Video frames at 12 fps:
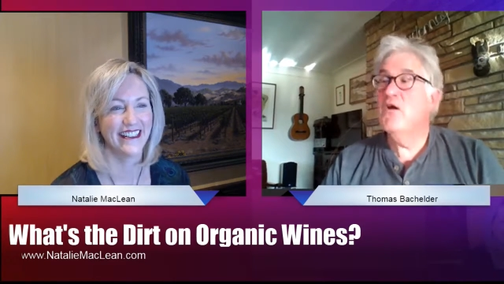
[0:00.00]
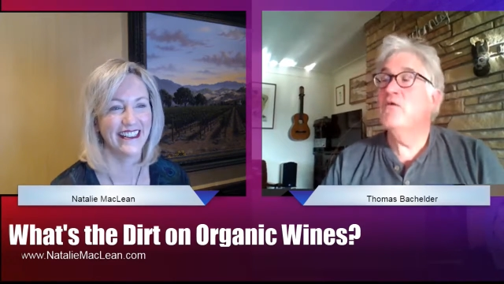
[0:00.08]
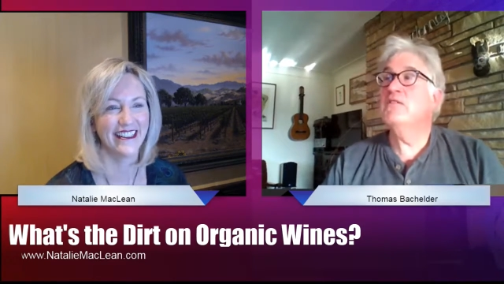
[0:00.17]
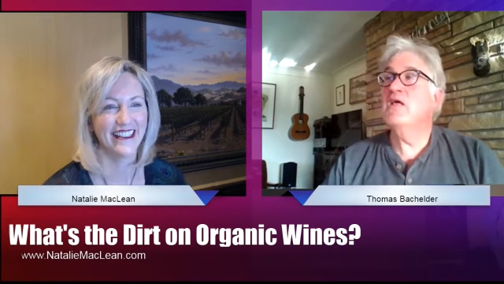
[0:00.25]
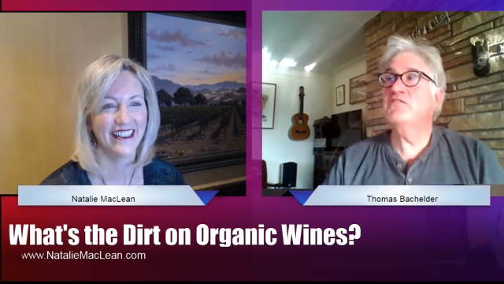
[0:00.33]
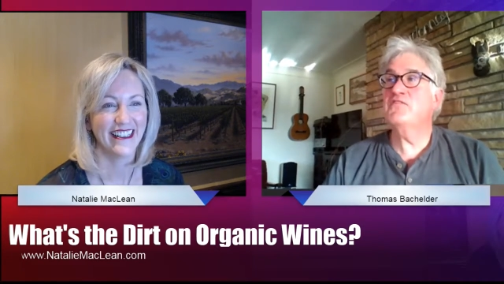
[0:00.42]

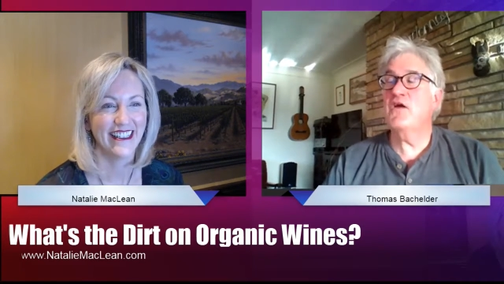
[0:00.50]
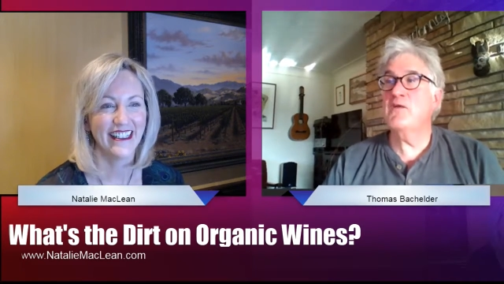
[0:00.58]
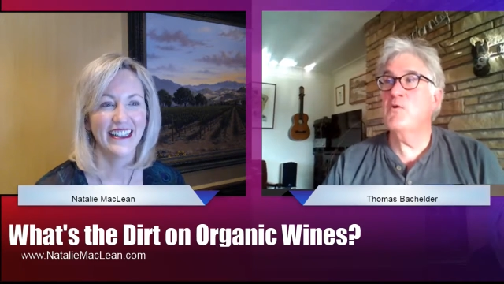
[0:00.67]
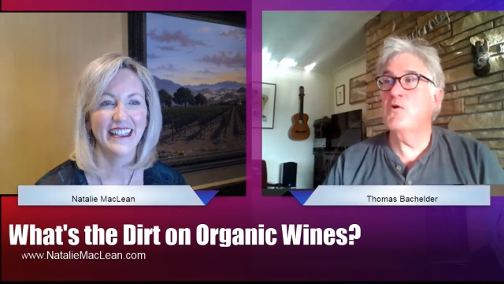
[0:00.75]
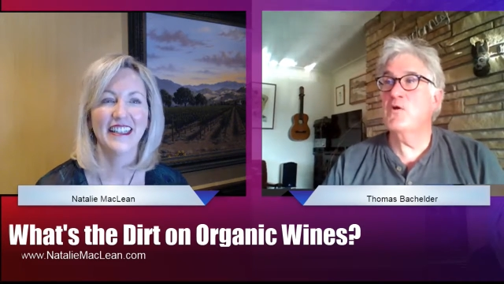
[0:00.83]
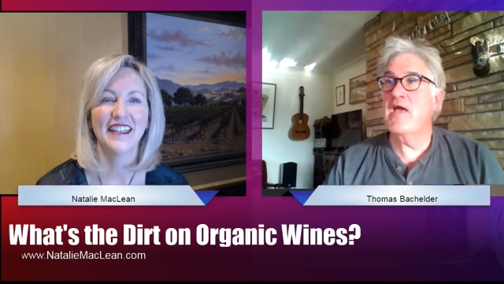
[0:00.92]
Speaker 1: no, let's
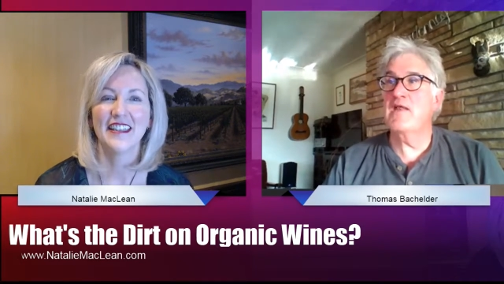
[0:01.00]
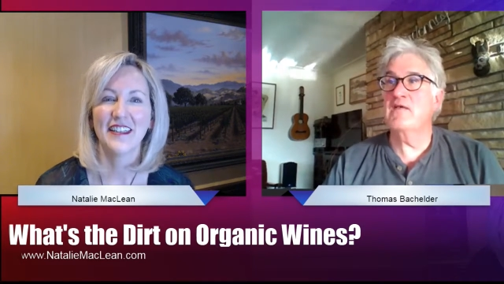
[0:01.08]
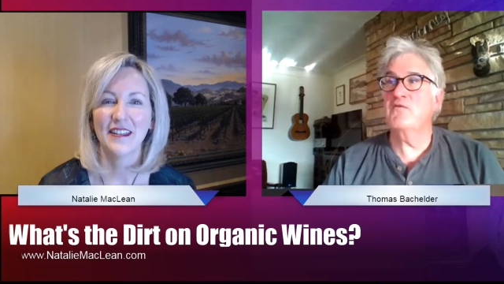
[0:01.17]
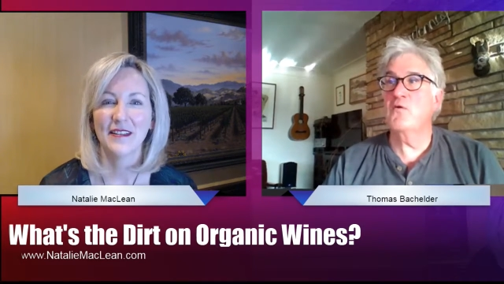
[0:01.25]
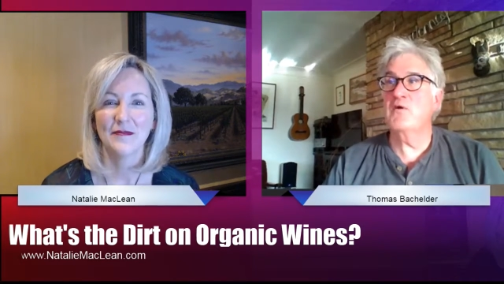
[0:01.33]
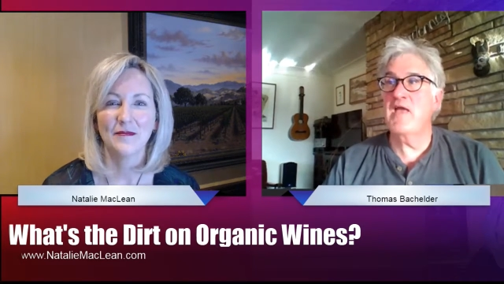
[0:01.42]
talk about
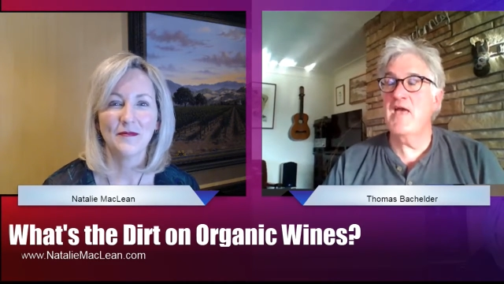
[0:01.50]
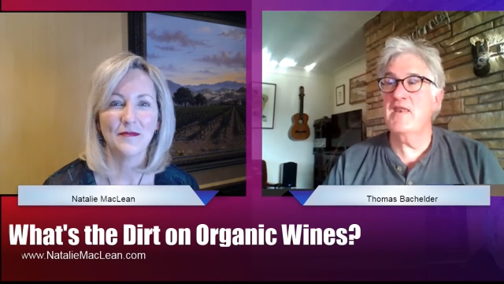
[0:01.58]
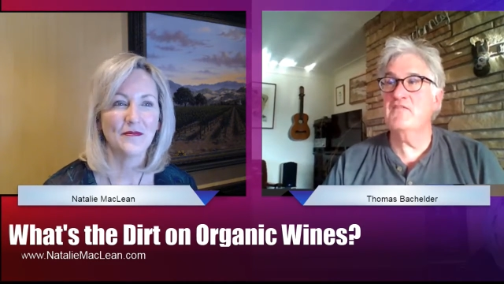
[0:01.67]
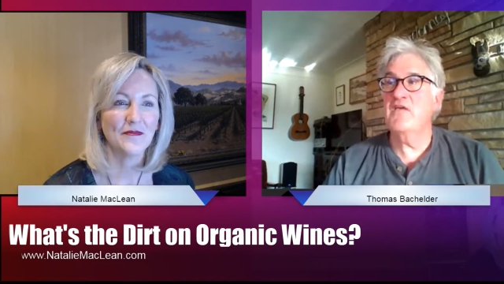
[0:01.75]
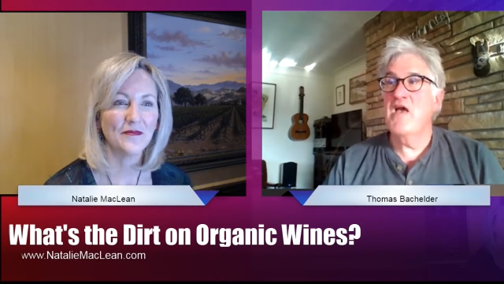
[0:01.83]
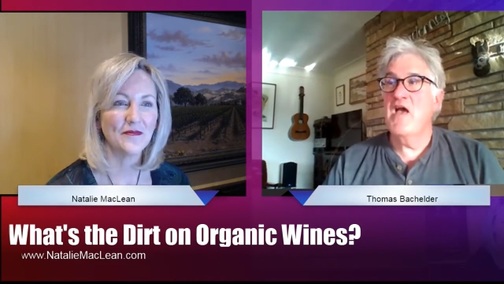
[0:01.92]
organics.
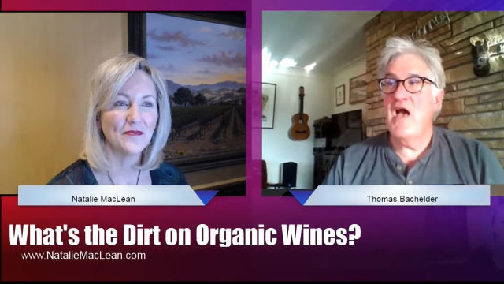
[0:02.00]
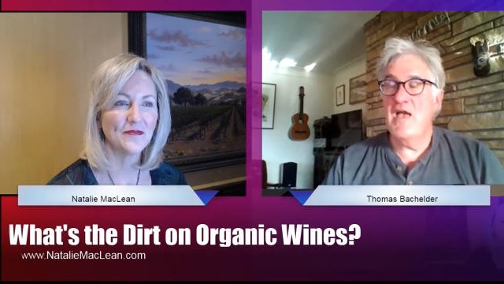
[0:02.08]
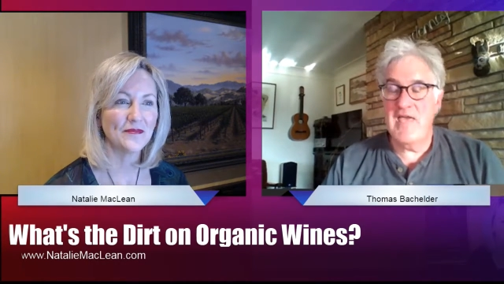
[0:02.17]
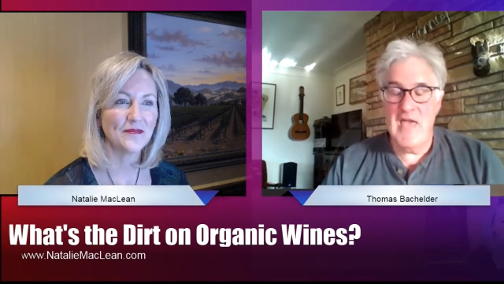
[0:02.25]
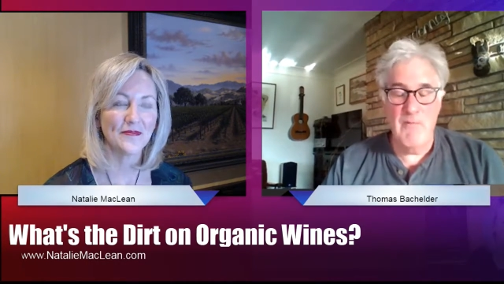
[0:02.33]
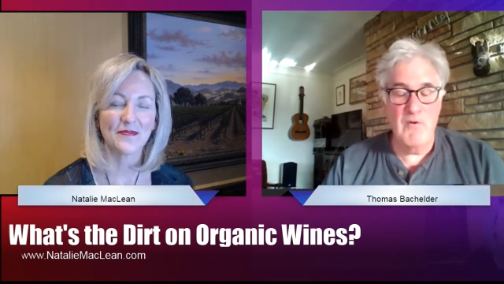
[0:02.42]
Organics.
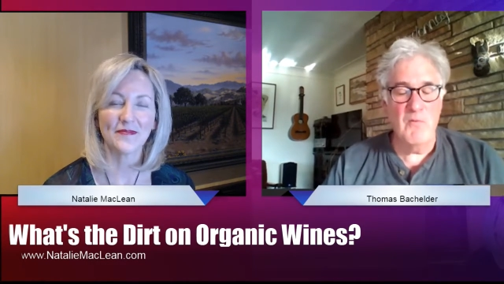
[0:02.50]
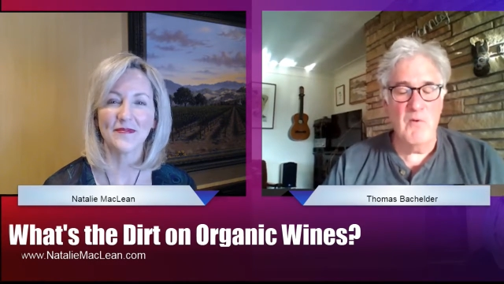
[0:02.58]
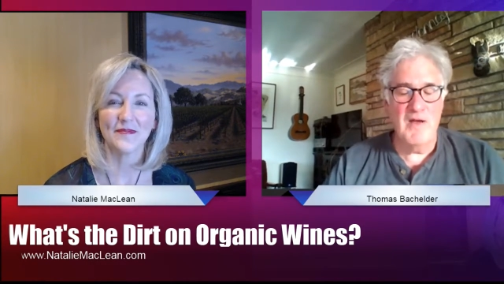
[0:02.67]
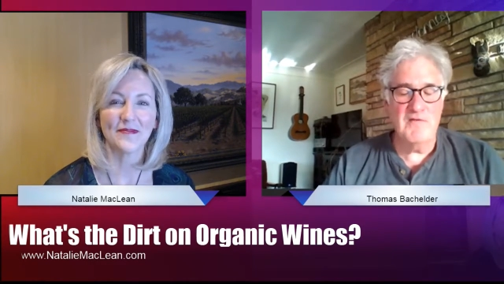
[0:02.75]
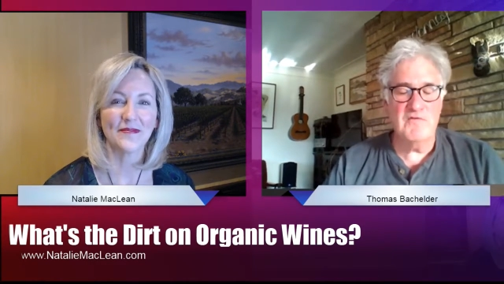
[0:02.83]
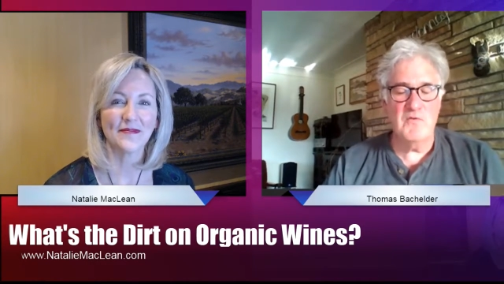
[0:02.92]
I came out of
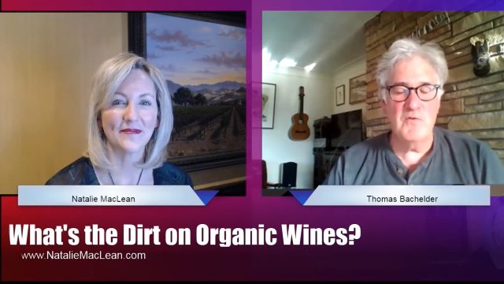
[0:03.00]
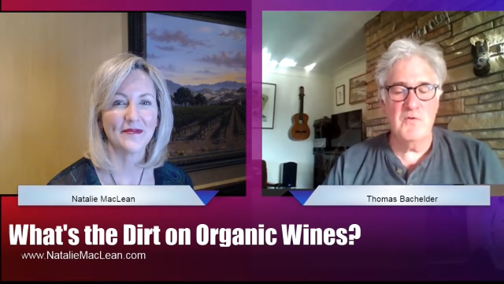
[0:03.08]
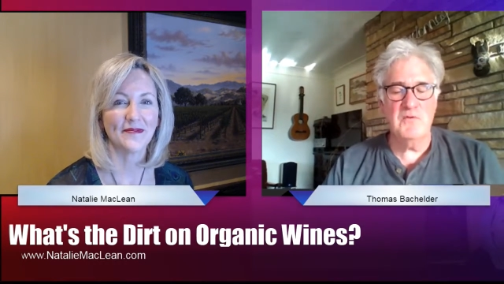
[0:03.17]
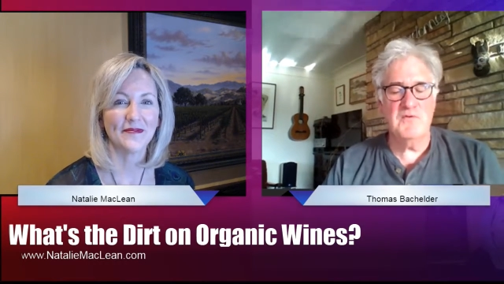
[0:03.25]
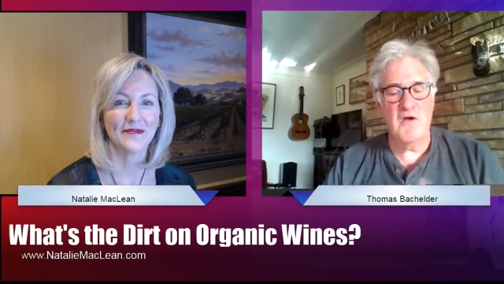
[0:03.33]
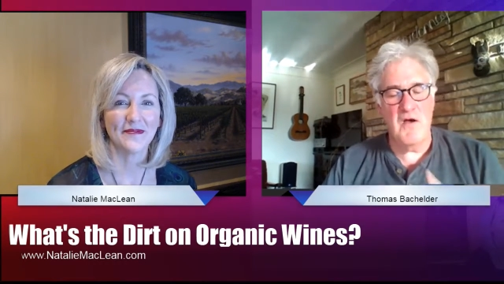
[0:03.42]
wine
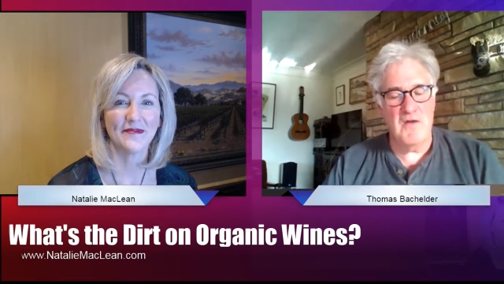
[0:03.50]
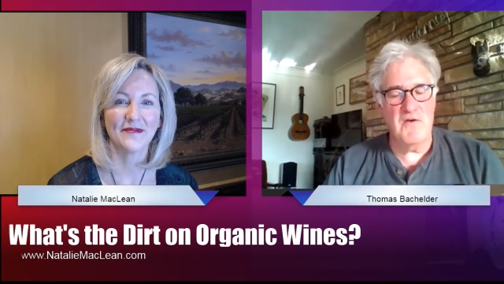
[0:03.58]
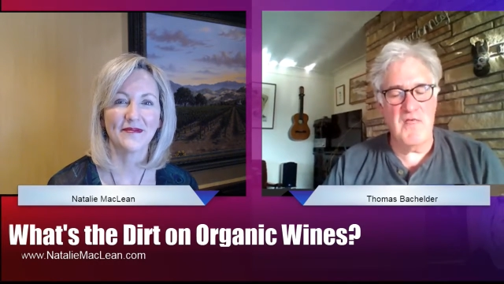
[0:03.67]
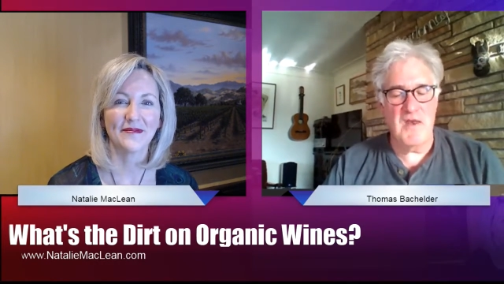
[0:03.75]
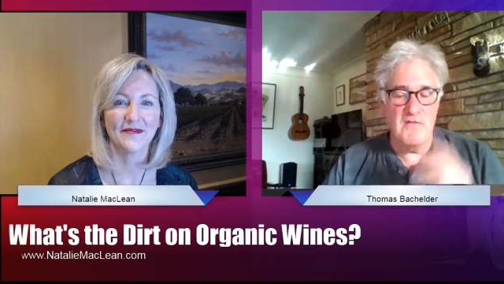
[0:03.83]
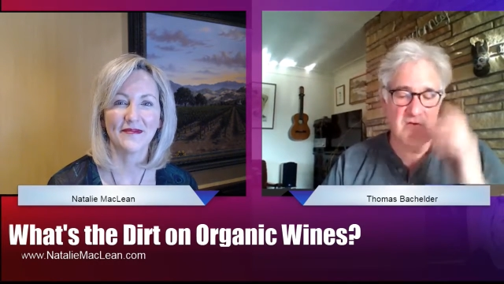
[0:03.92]
school to
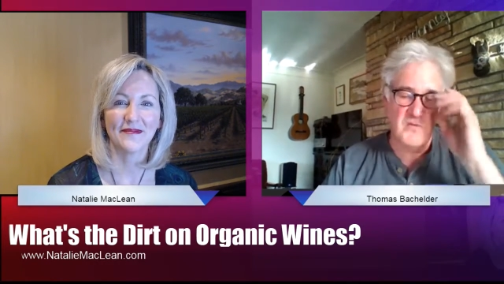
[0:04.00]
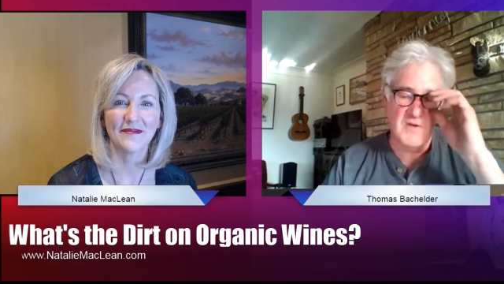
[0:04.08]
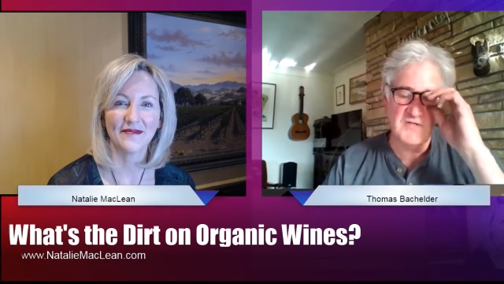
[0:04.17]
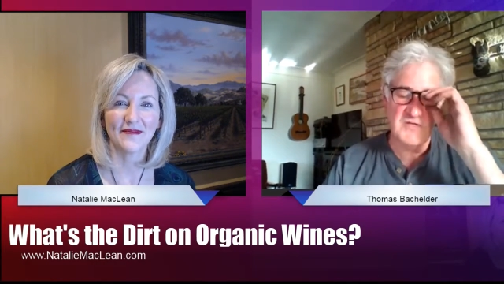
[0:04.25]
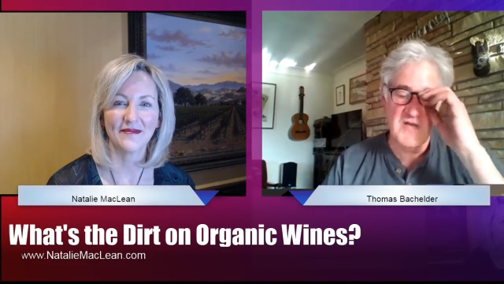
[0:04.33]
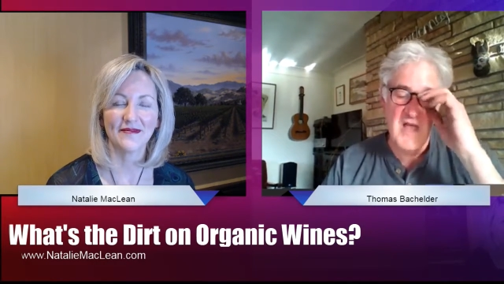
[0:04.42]
honor that other
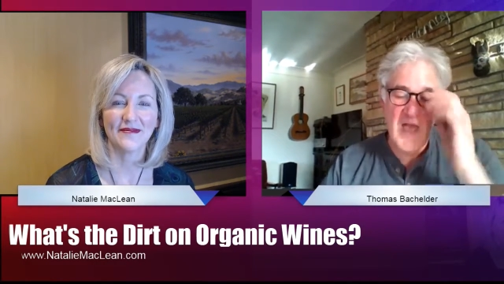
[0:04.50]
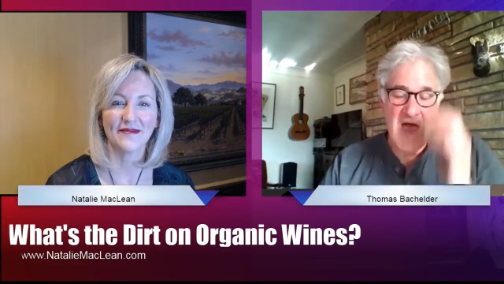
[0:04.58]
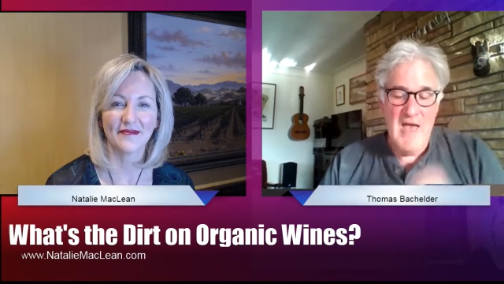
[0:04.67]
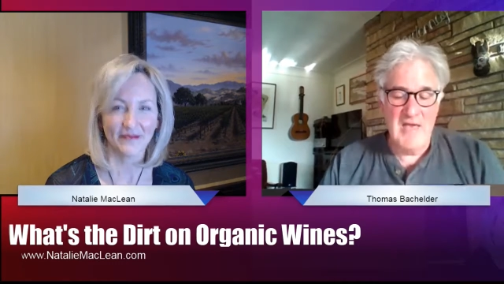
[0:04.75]
question.